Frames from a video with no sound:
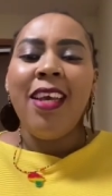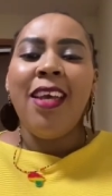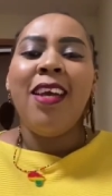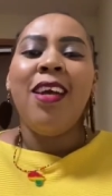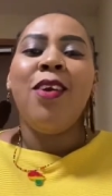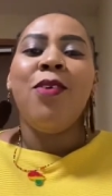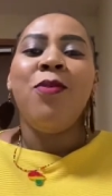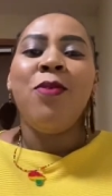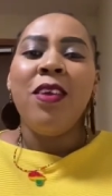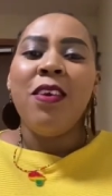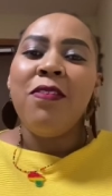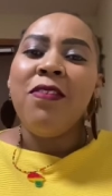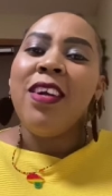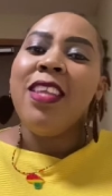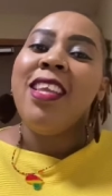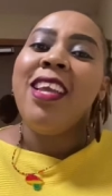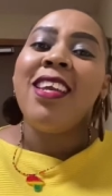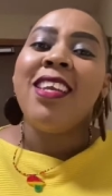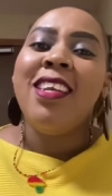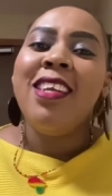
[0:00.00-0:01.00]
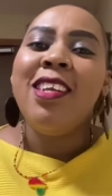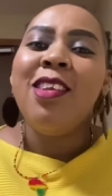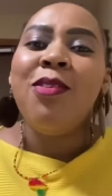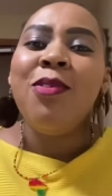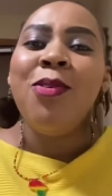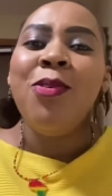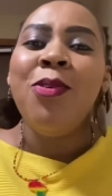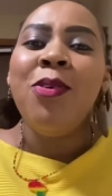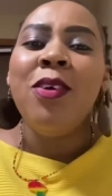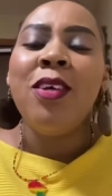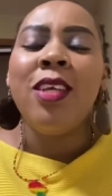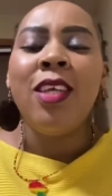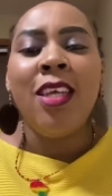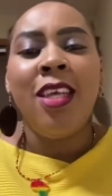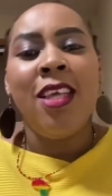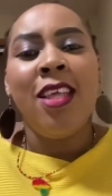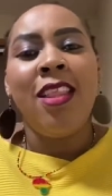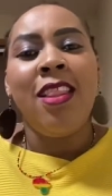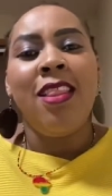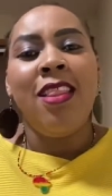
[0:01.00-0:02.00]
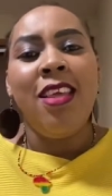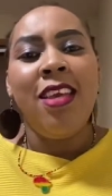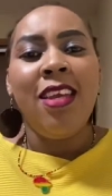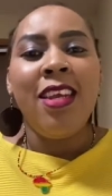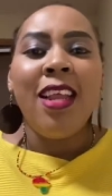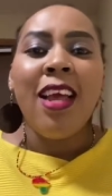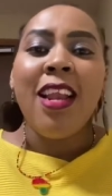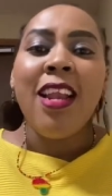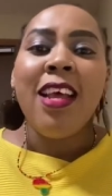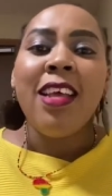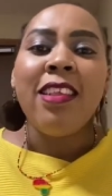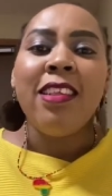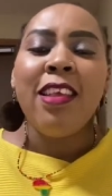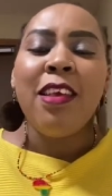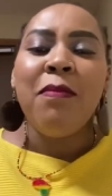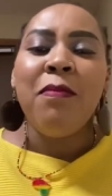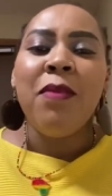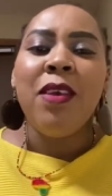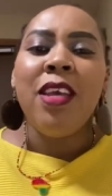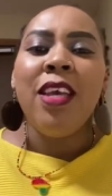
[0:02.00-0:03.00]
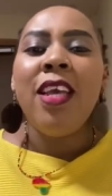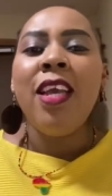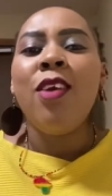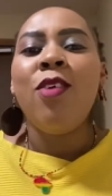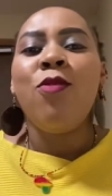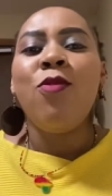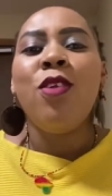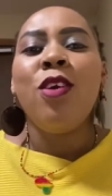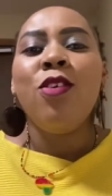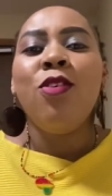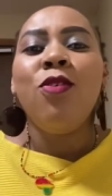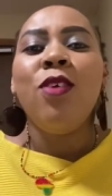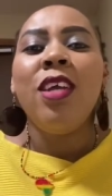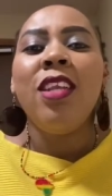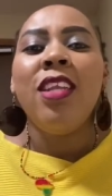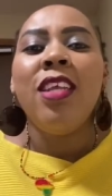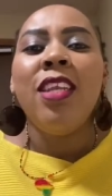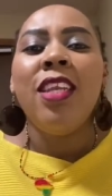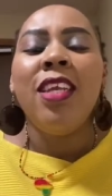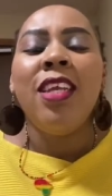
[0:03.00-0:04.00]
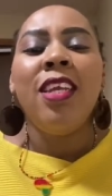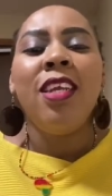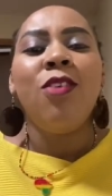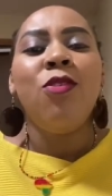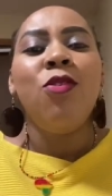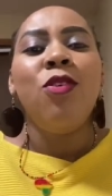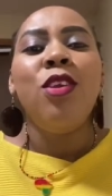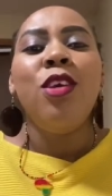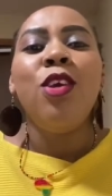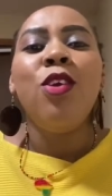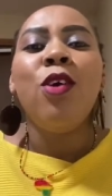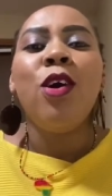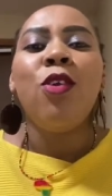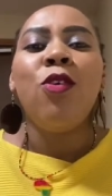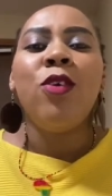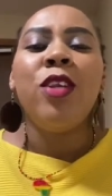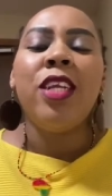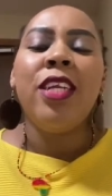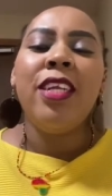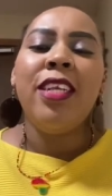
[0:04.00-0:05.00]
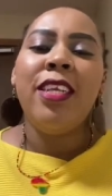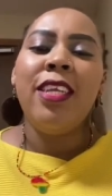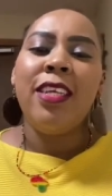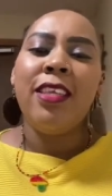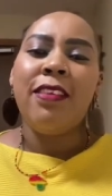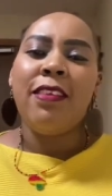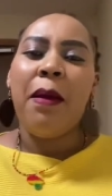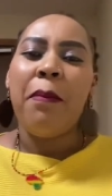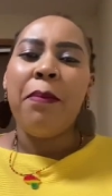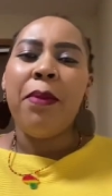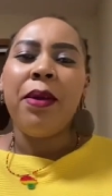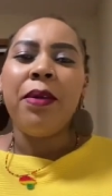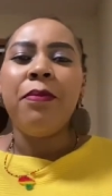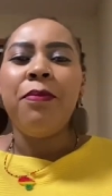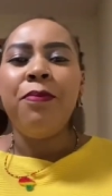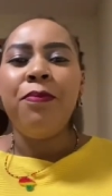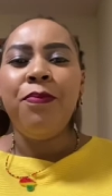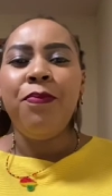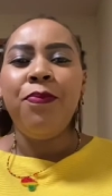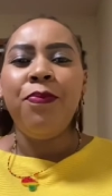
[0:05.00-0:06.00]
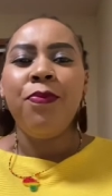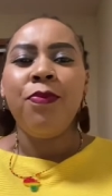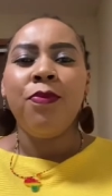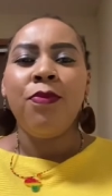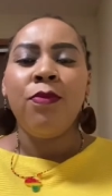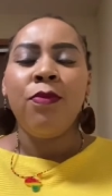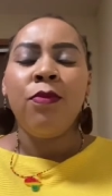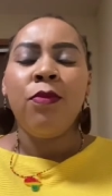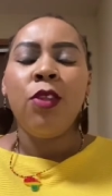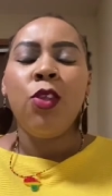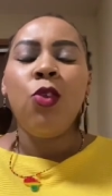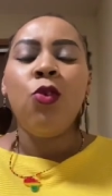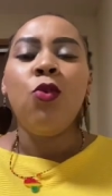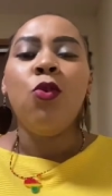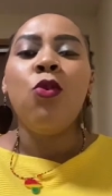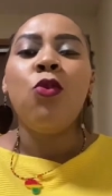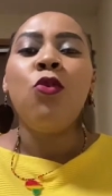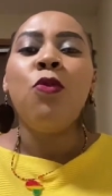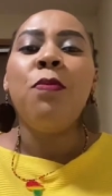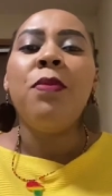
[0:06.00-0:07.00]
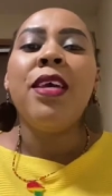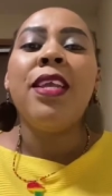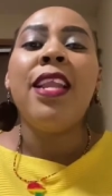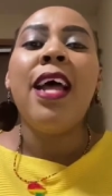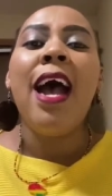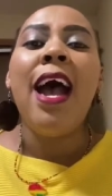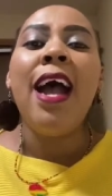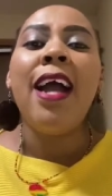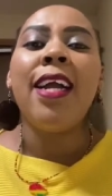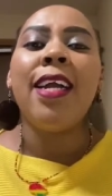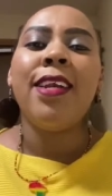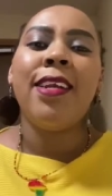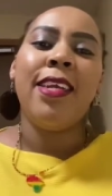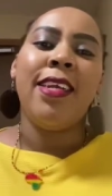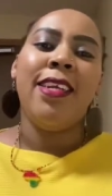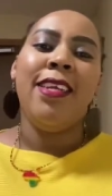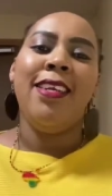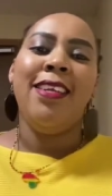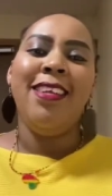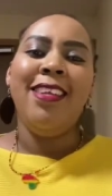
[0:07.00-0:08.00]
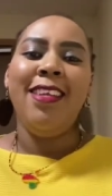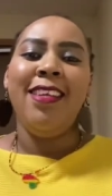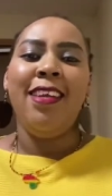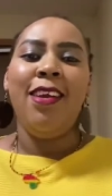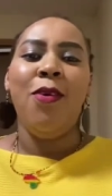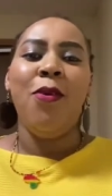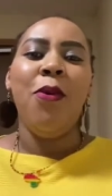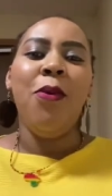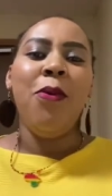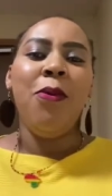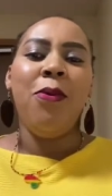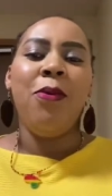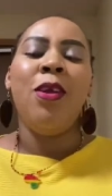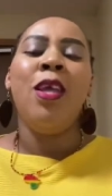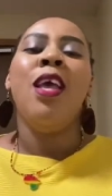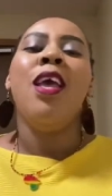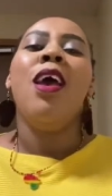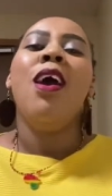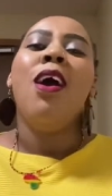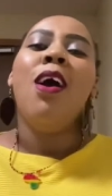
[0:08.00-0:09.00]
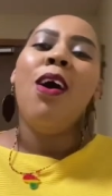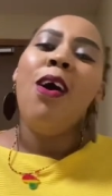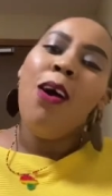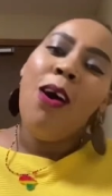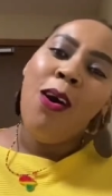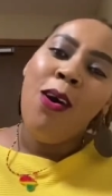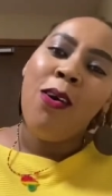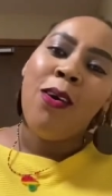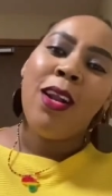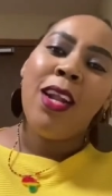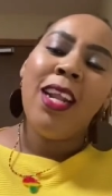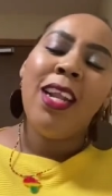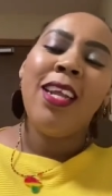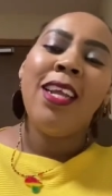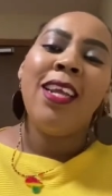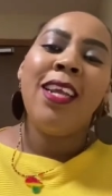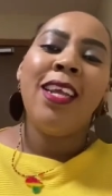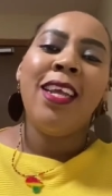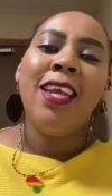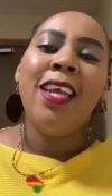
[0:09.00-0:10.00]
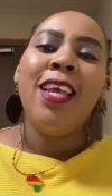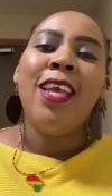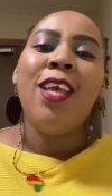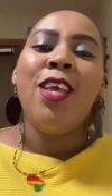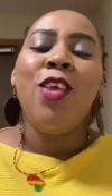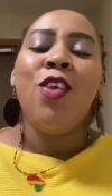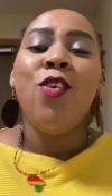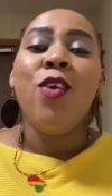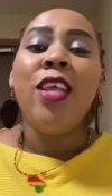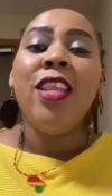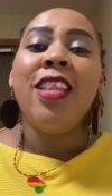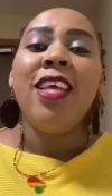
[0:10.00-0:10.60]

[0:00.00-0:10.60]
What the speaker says: Ungefanya kitu, then dad aseme, unajua nini? Today you are not eating supper. You go to bed hungry. Or you're in the